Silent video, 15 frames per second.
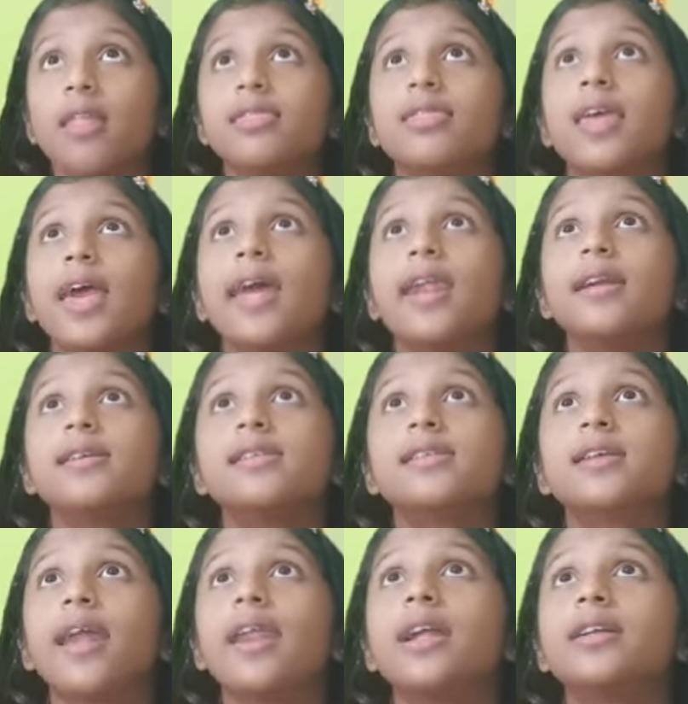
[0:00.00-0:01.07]
There it is
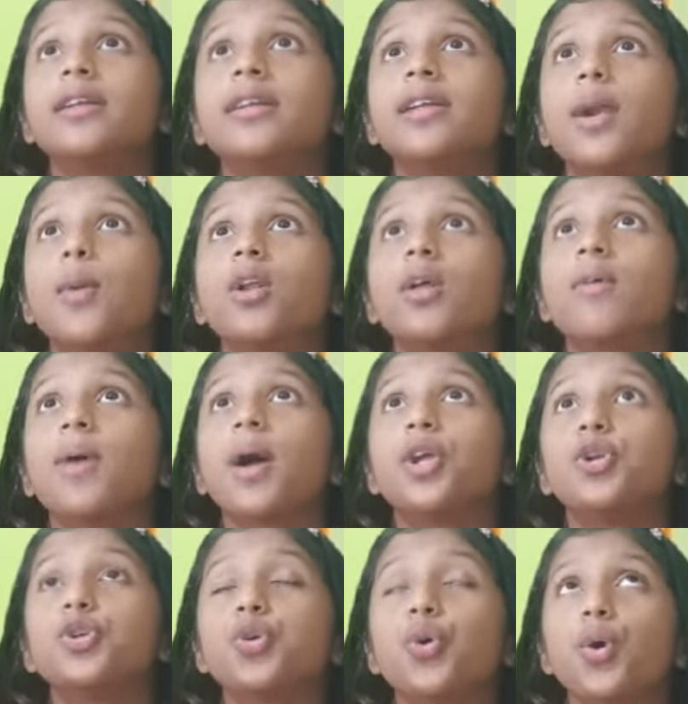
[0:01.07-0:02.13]
connected. Whatever I
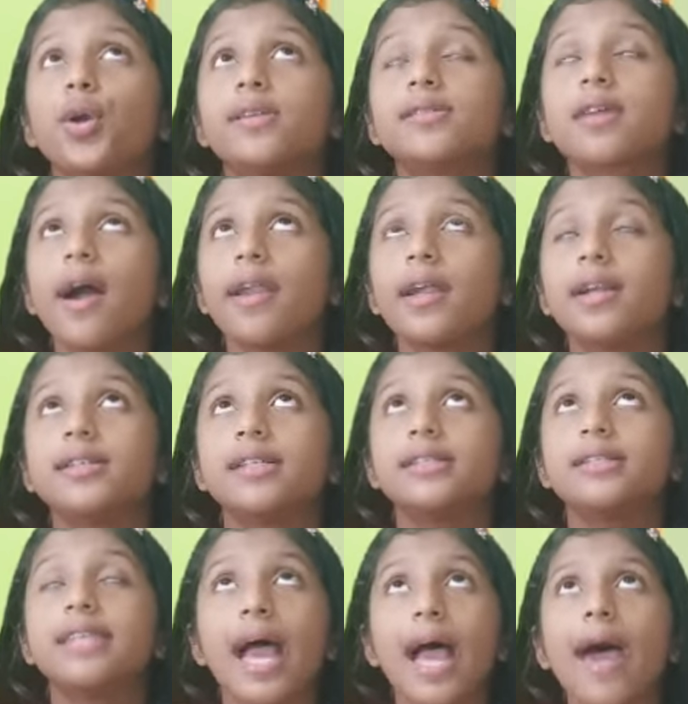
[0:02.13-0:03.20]
show, it is
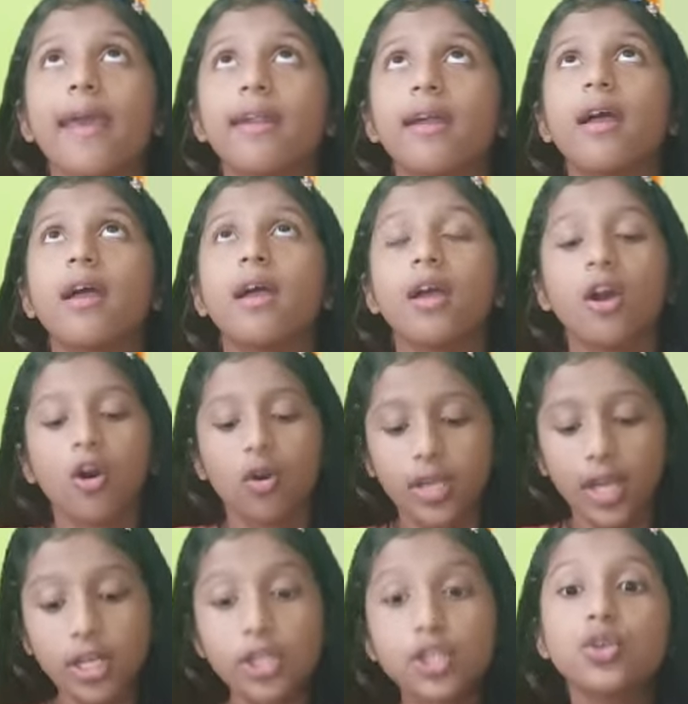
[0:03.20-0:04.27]
connected there.
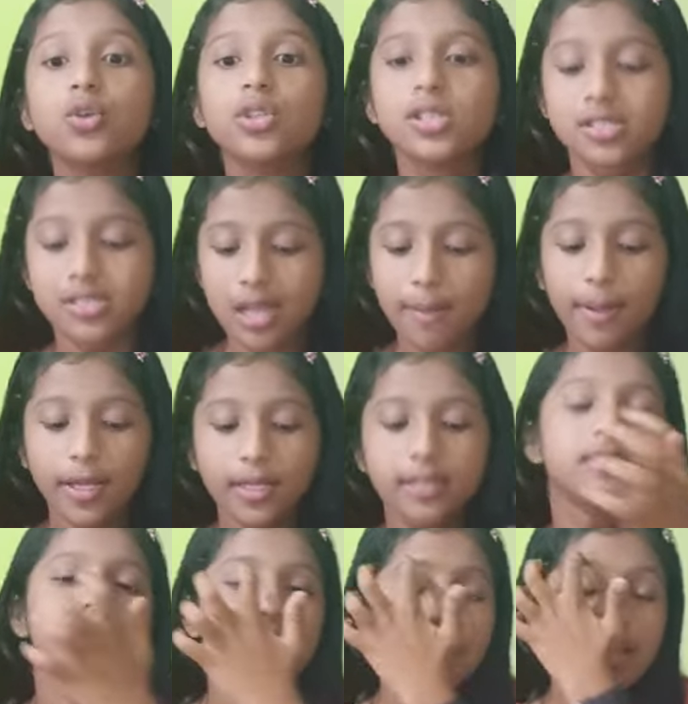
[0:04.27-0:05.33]
Okay, to the stomach
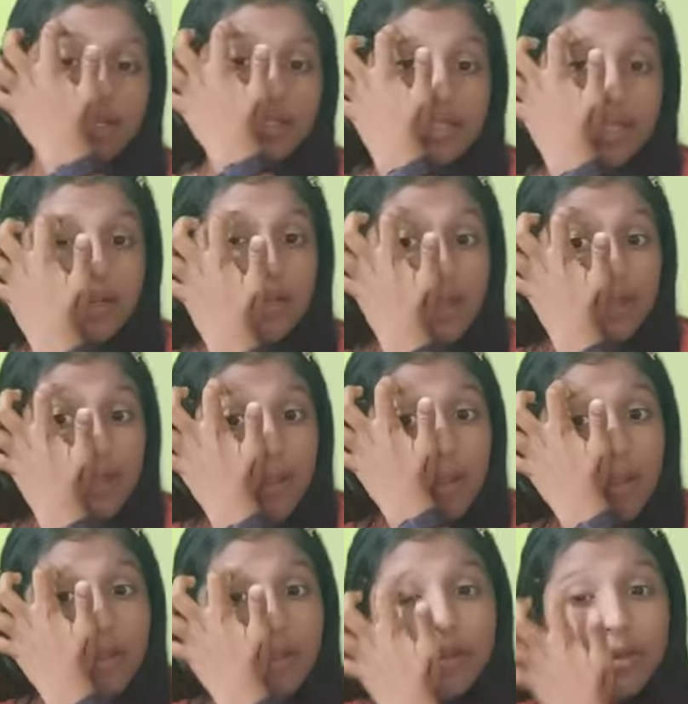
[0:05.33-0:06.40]
it's connected.
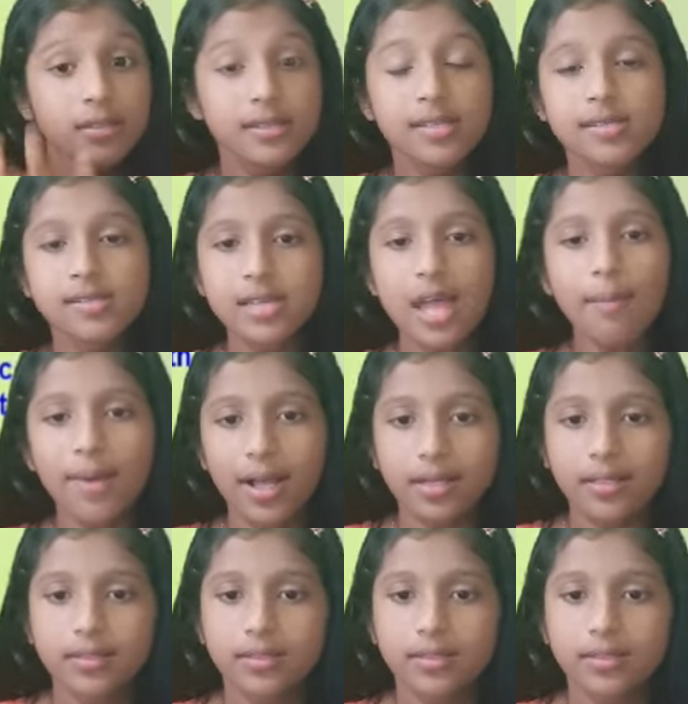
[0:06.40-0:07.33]
The stomach.